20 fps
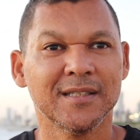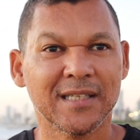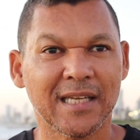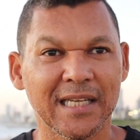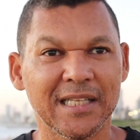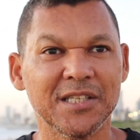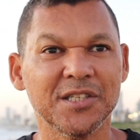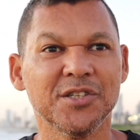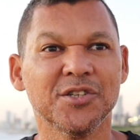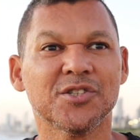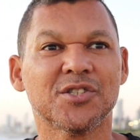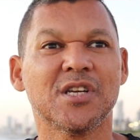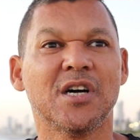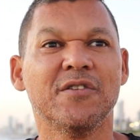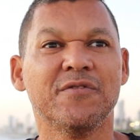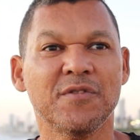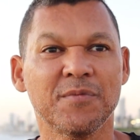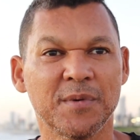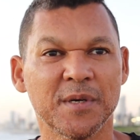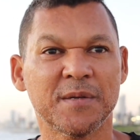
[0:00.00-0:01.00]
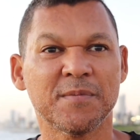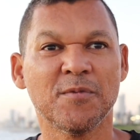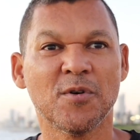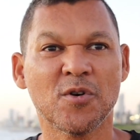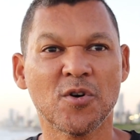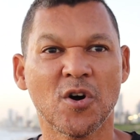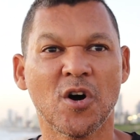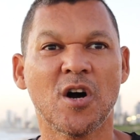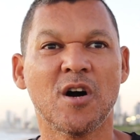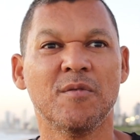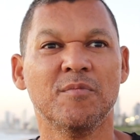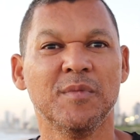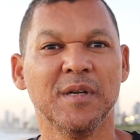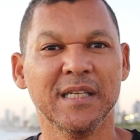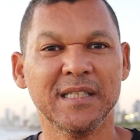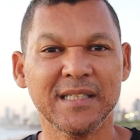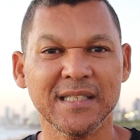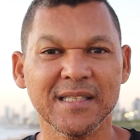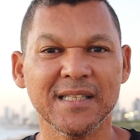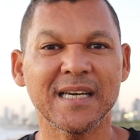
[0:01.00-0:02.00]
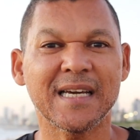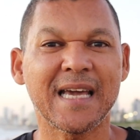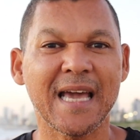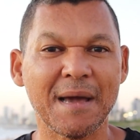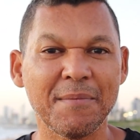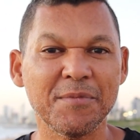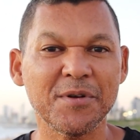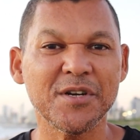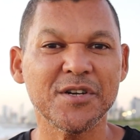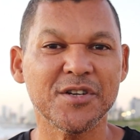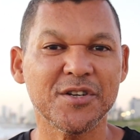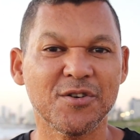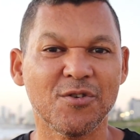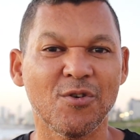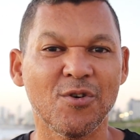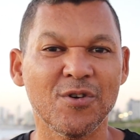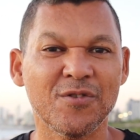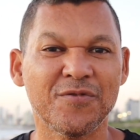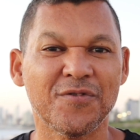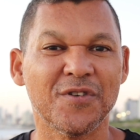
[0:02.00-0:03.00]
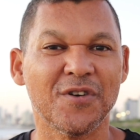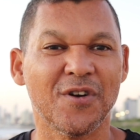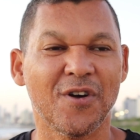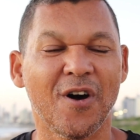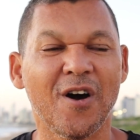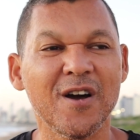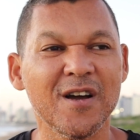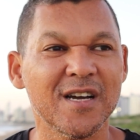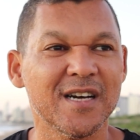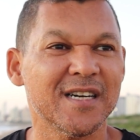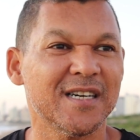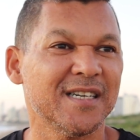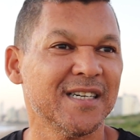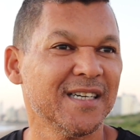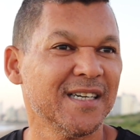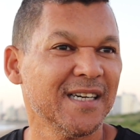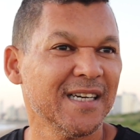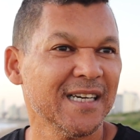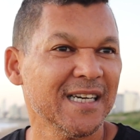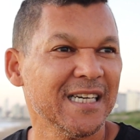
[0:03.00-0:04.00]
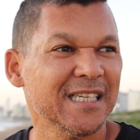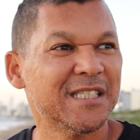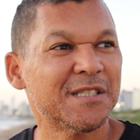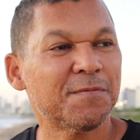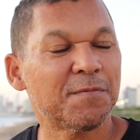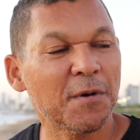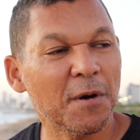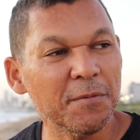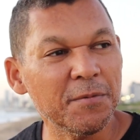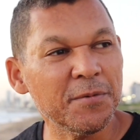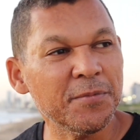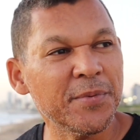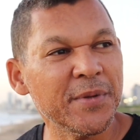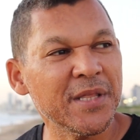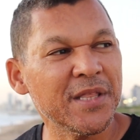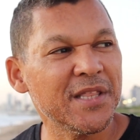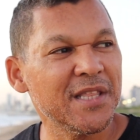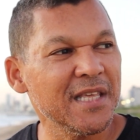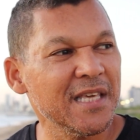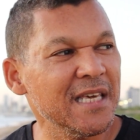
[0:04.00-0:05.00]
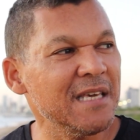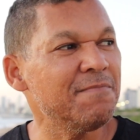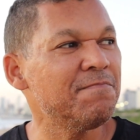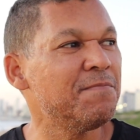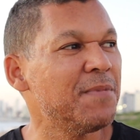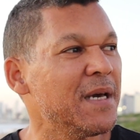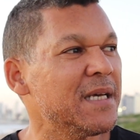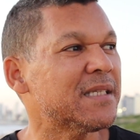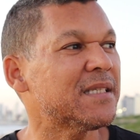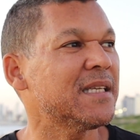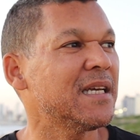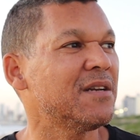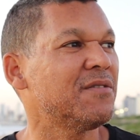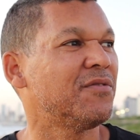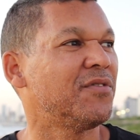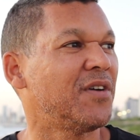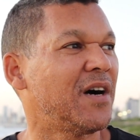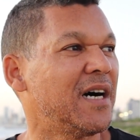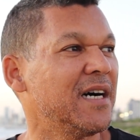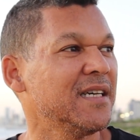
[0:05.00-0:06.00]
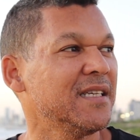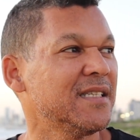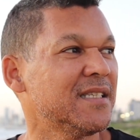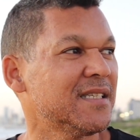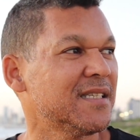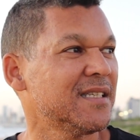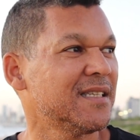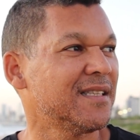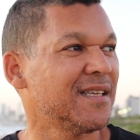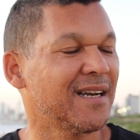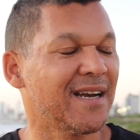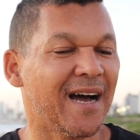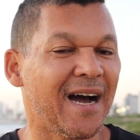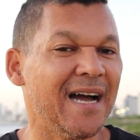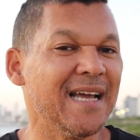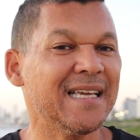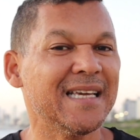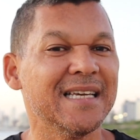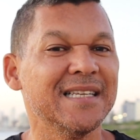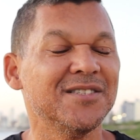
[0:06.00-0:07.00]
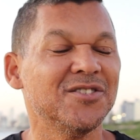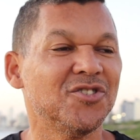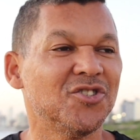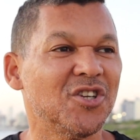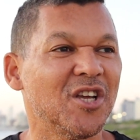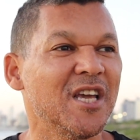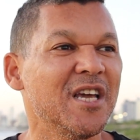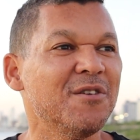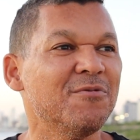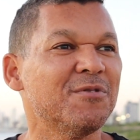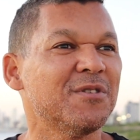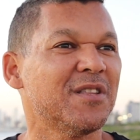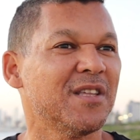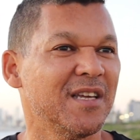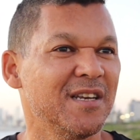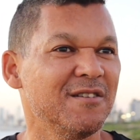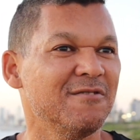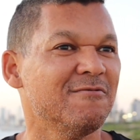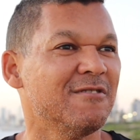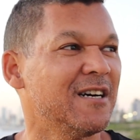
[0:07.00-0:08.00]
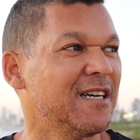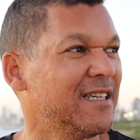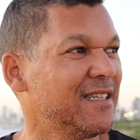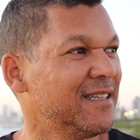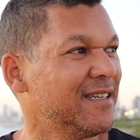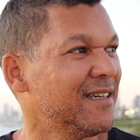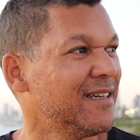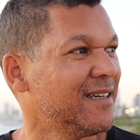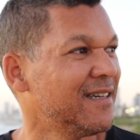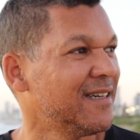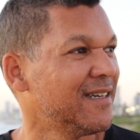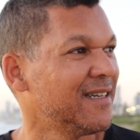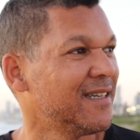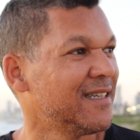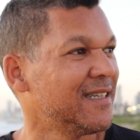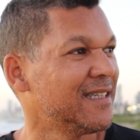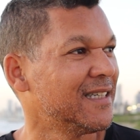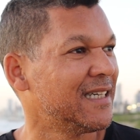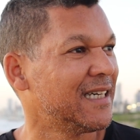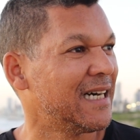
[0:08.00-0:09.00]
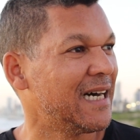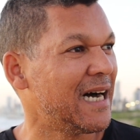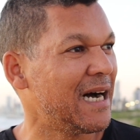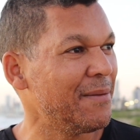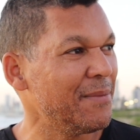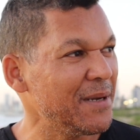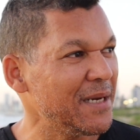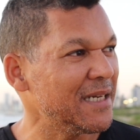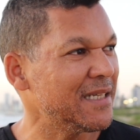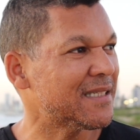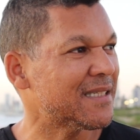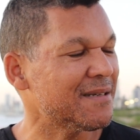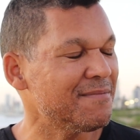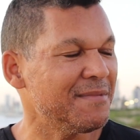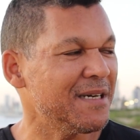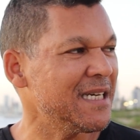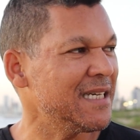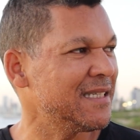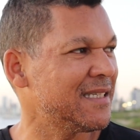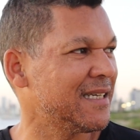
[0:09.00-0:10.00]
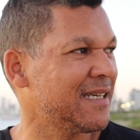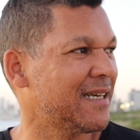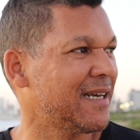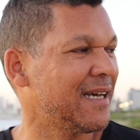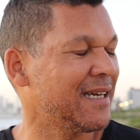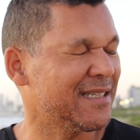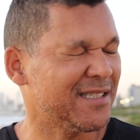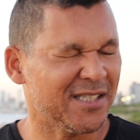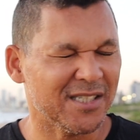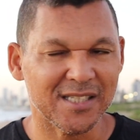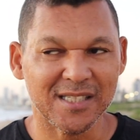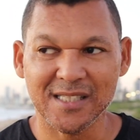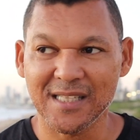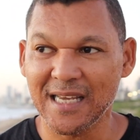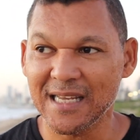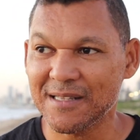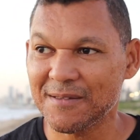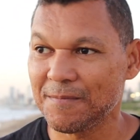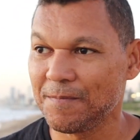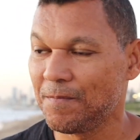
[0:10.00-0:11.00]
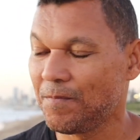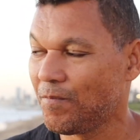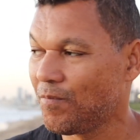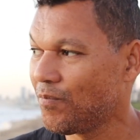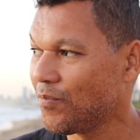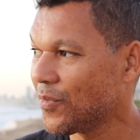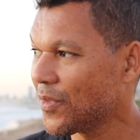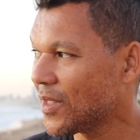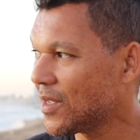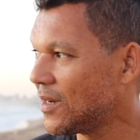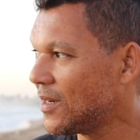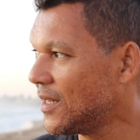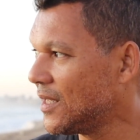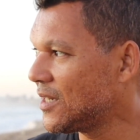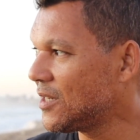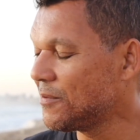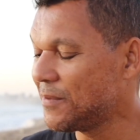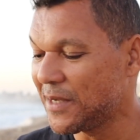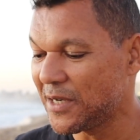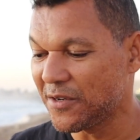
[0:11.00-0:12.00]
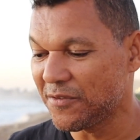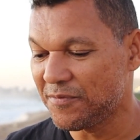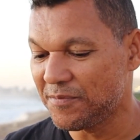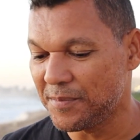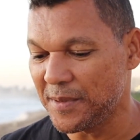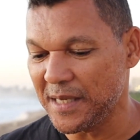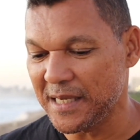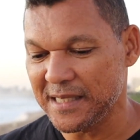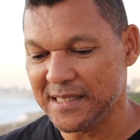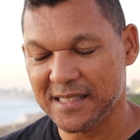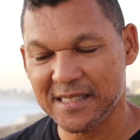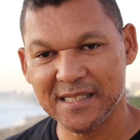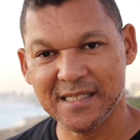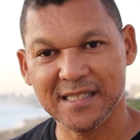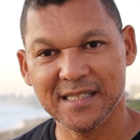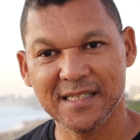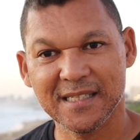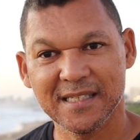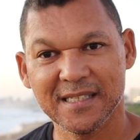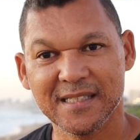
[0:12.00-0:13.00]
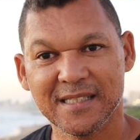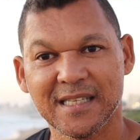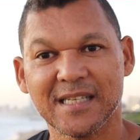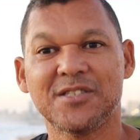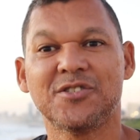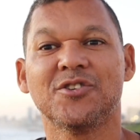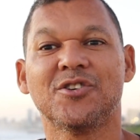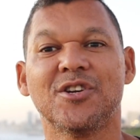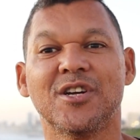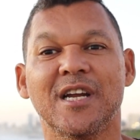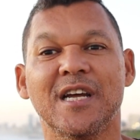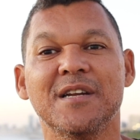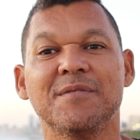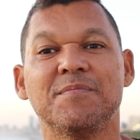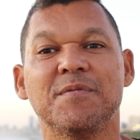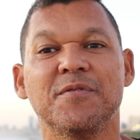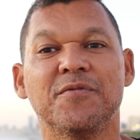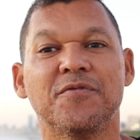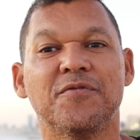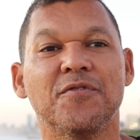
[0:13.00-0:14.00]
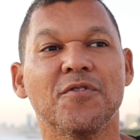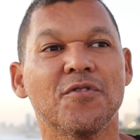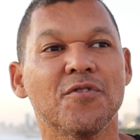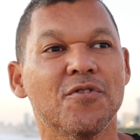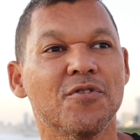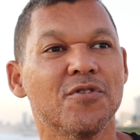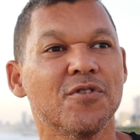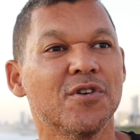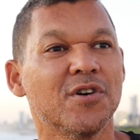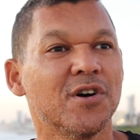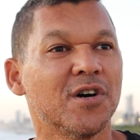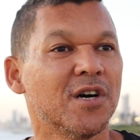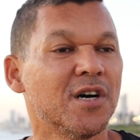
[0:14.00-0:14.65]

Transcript: getting yourself a bit more calm, letting the camera record for longer, is probably the best advice that I can share with anyone. I mean, it's amazing, like just that little bit of peace that you create before